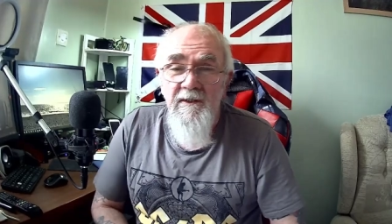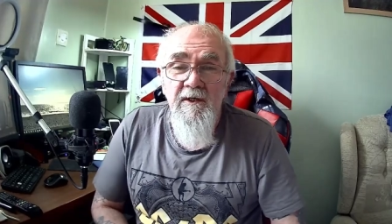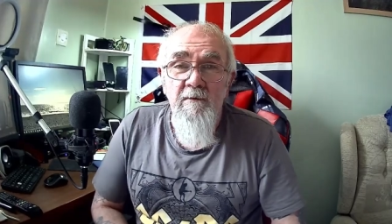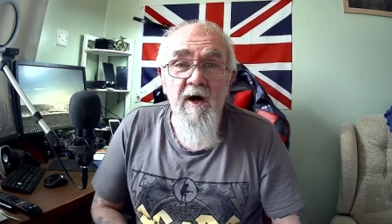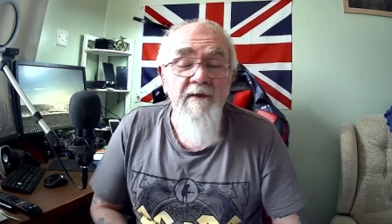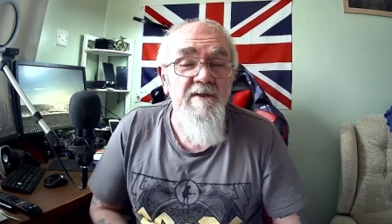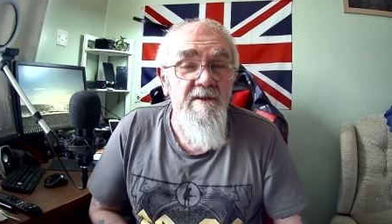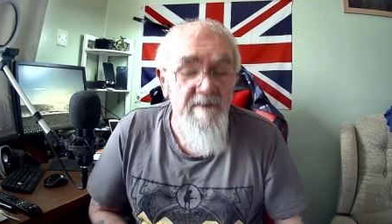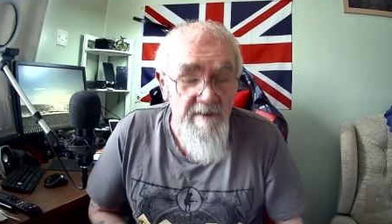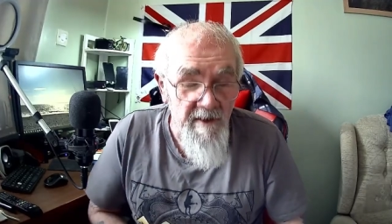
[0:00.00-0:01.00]
but
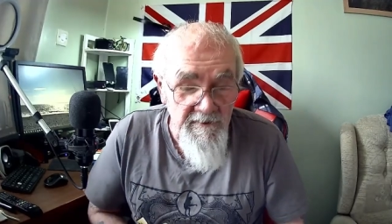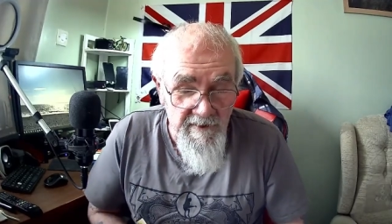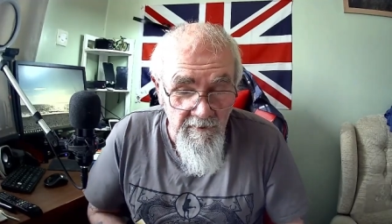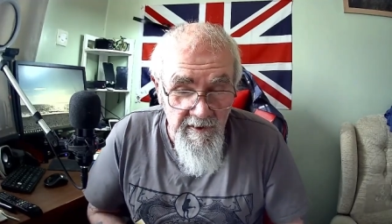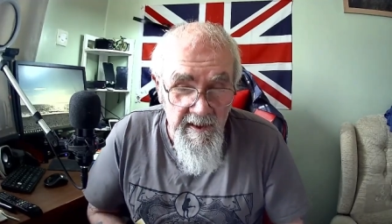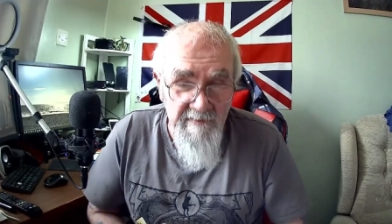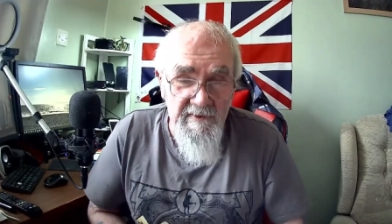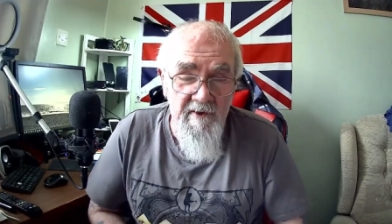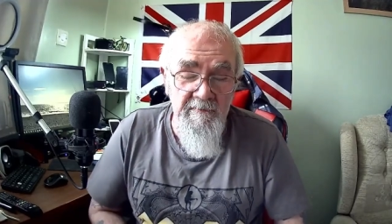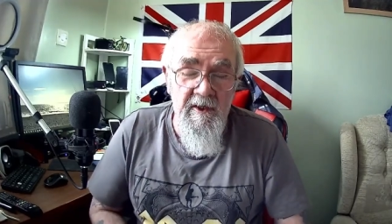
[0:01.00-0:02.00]
until the next
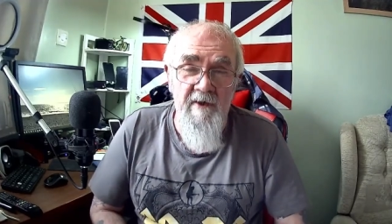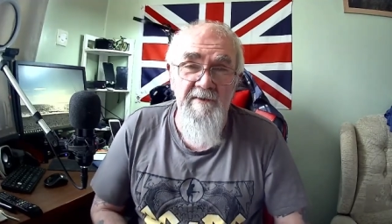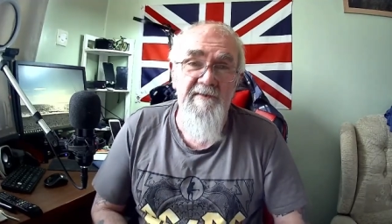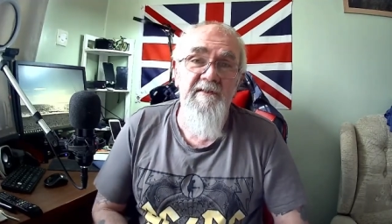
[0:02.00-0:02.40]
time guys